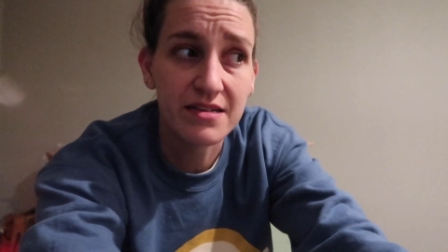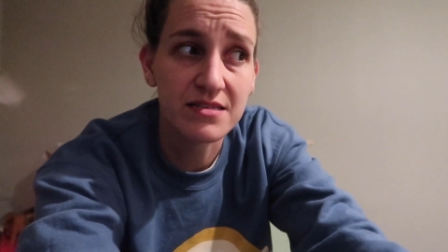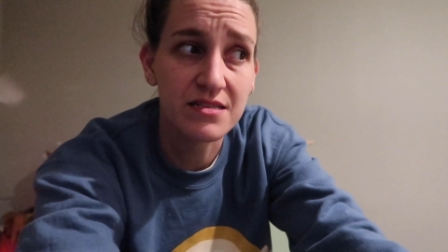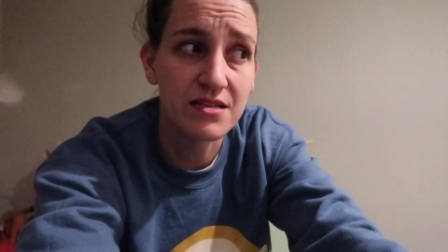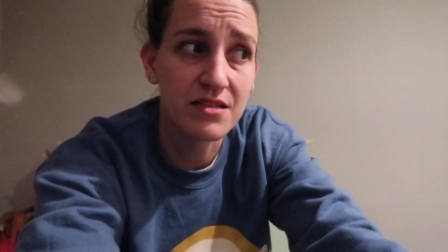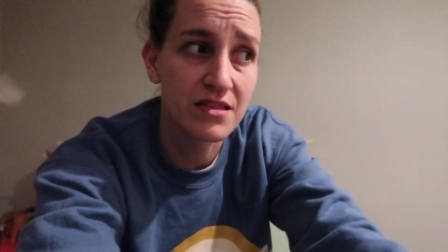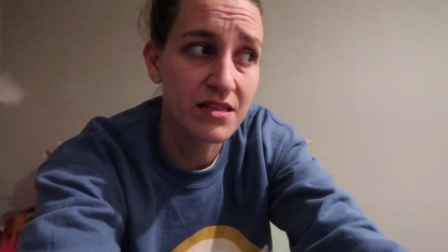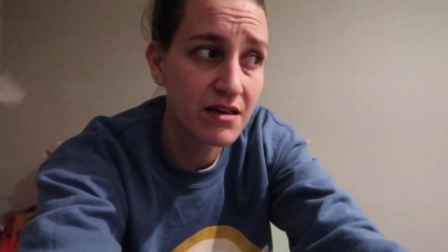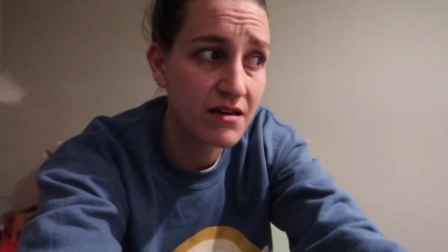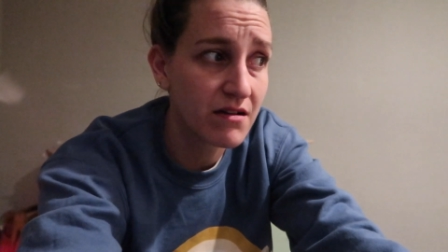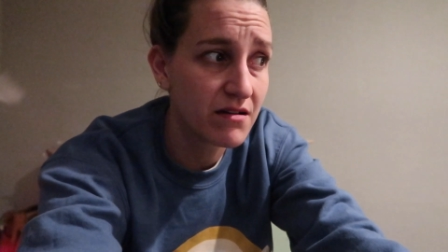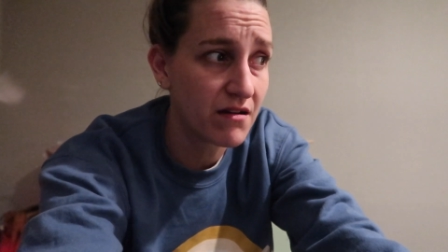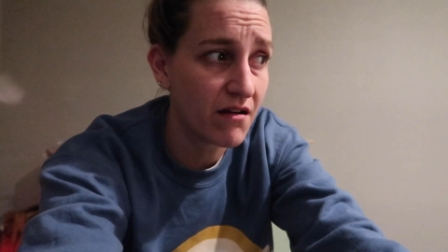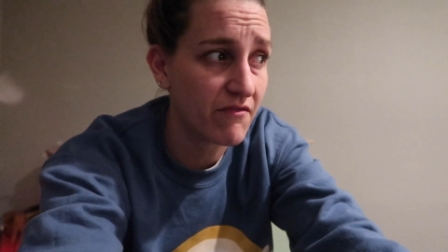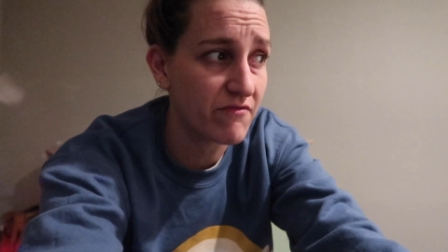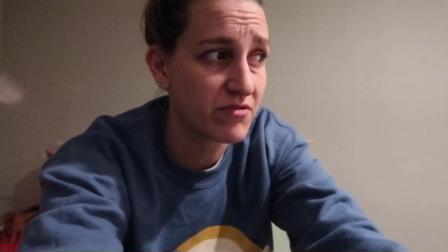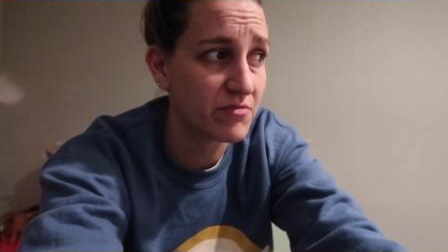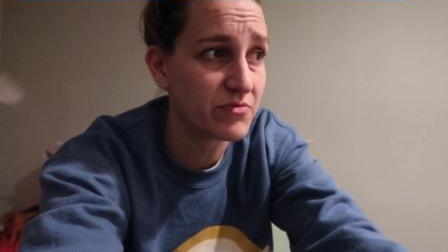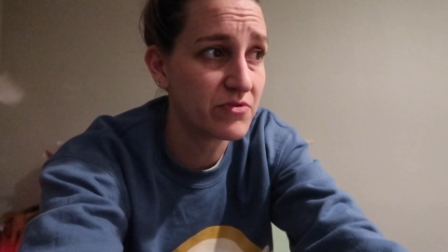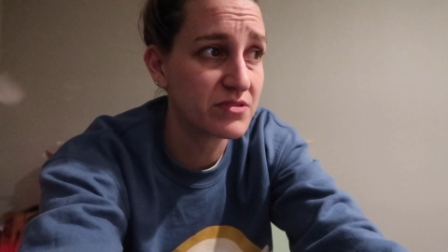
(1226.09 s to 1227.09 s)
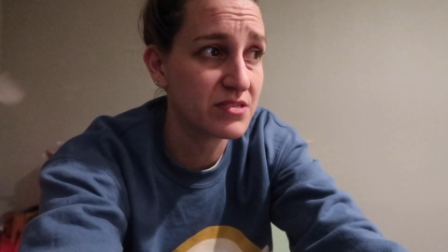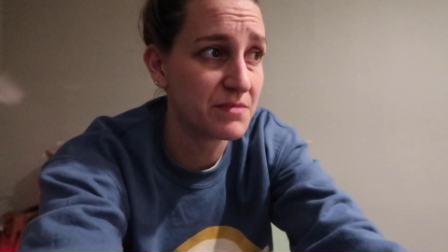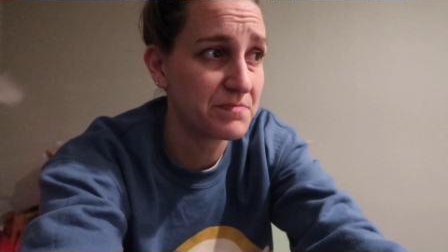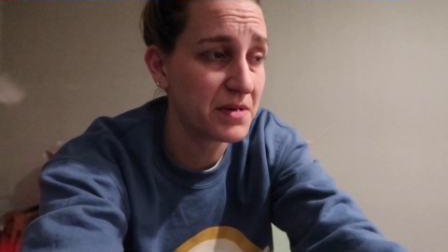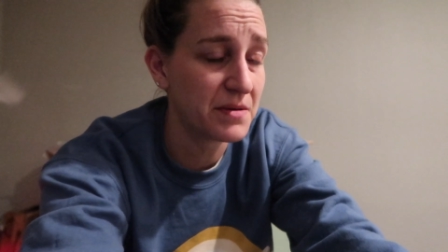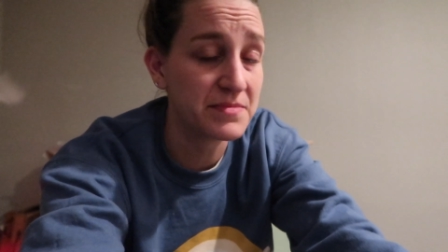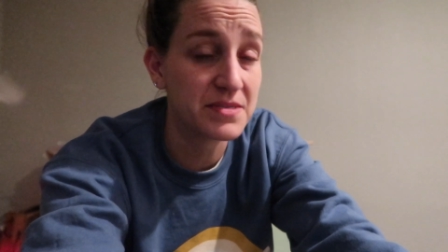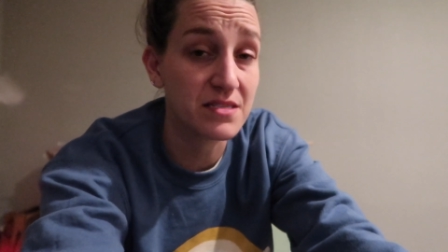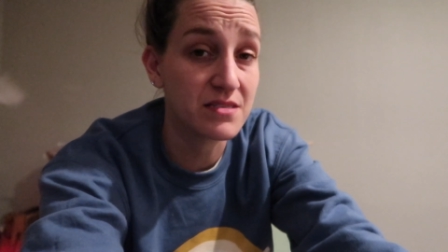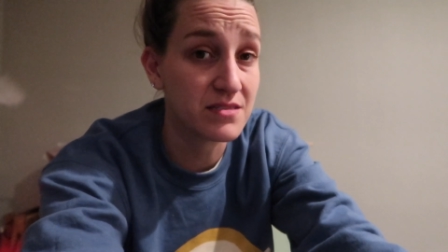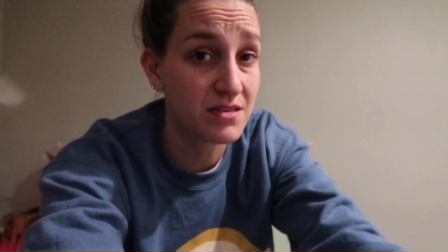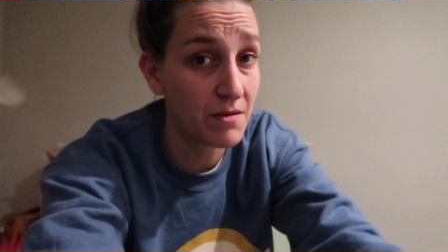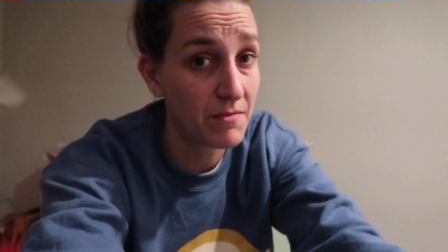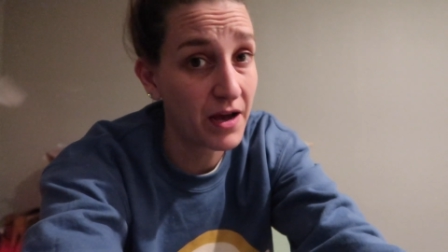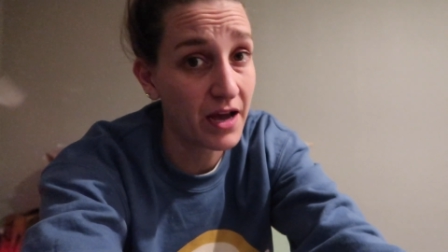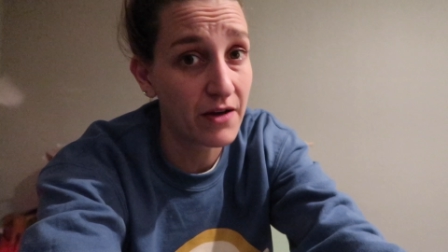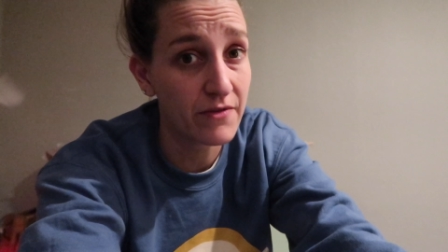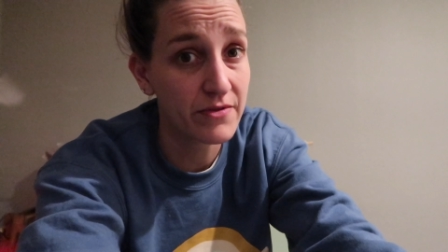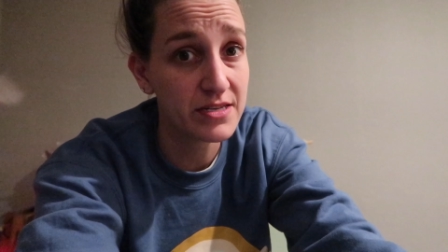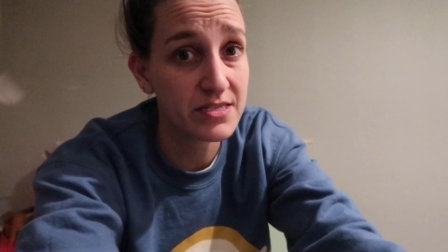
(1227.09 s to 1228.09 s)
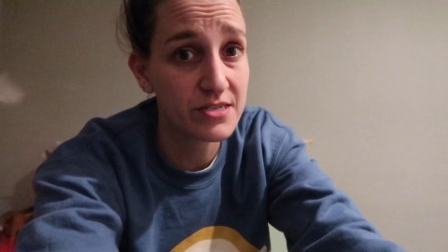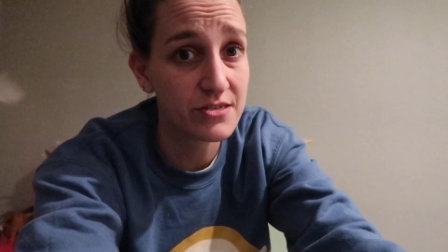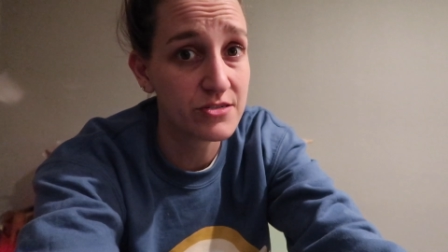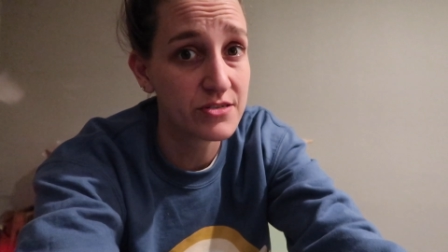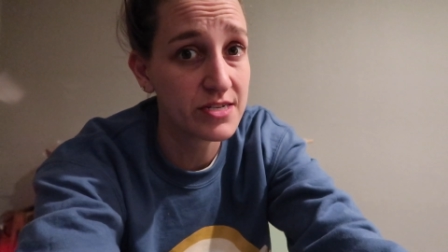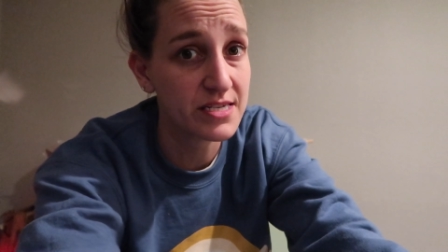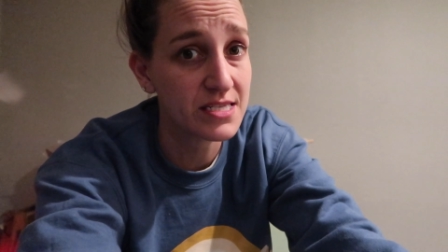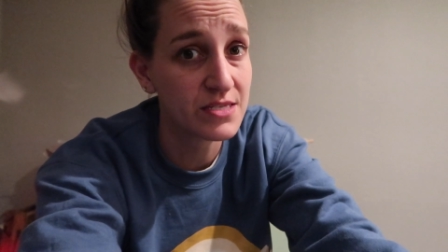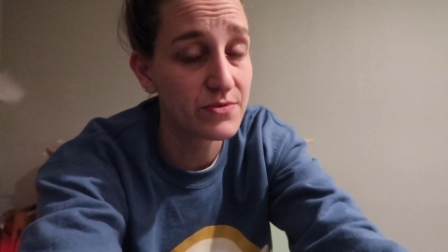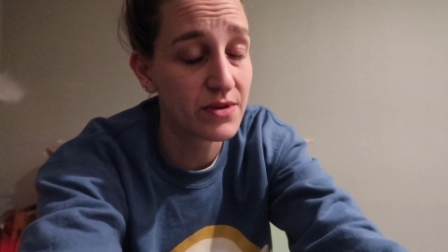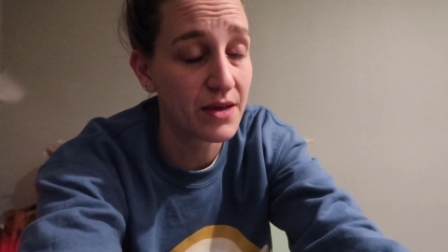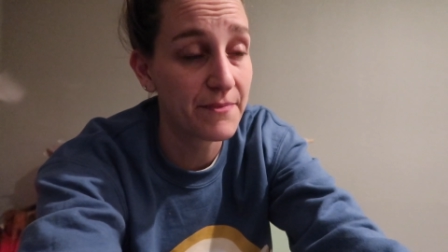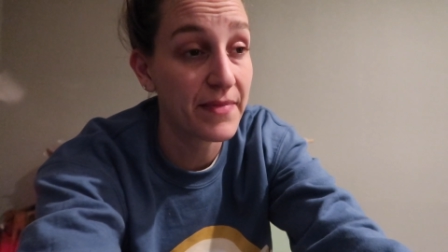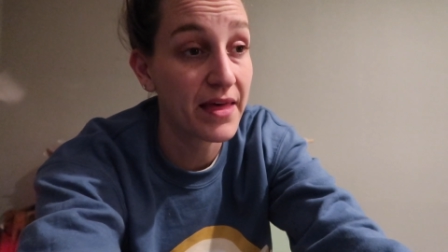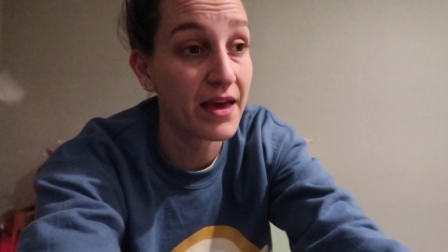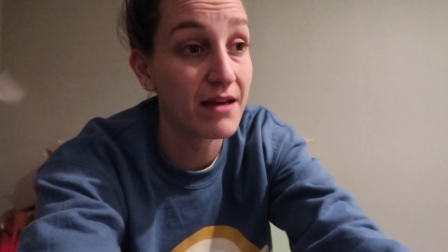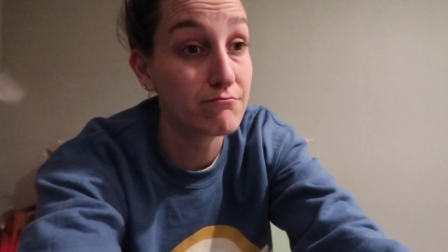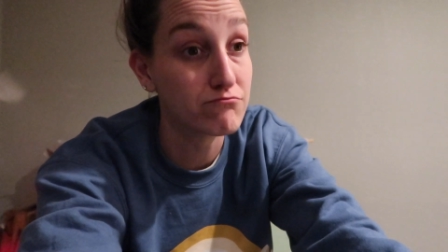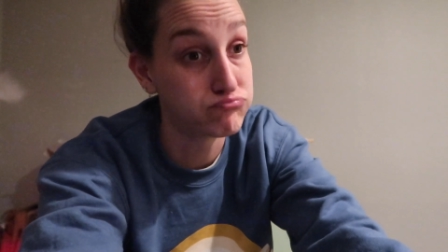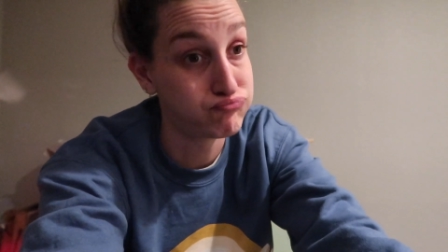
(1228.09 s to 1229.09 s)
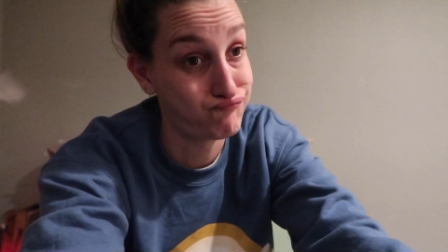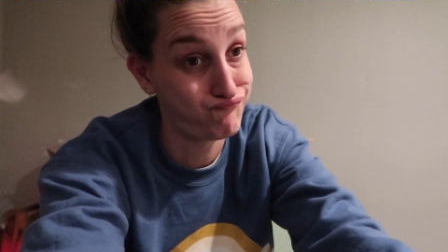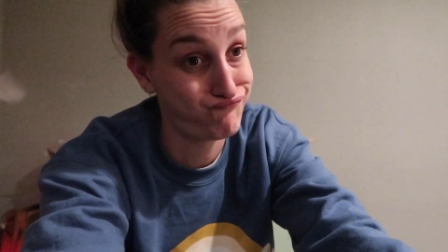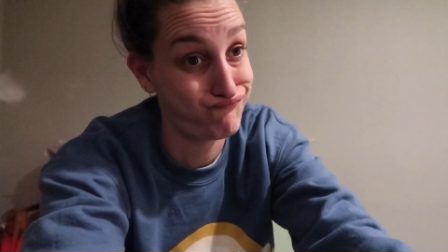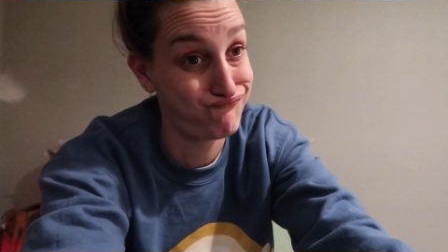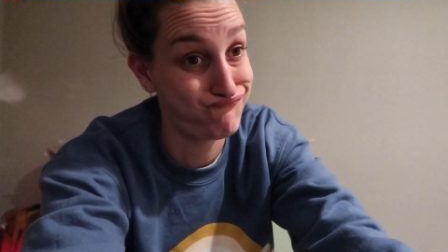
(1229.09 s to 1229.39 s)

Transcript: It's a little uncomfortable sometimes in some high-waisted jeans, but I'm like,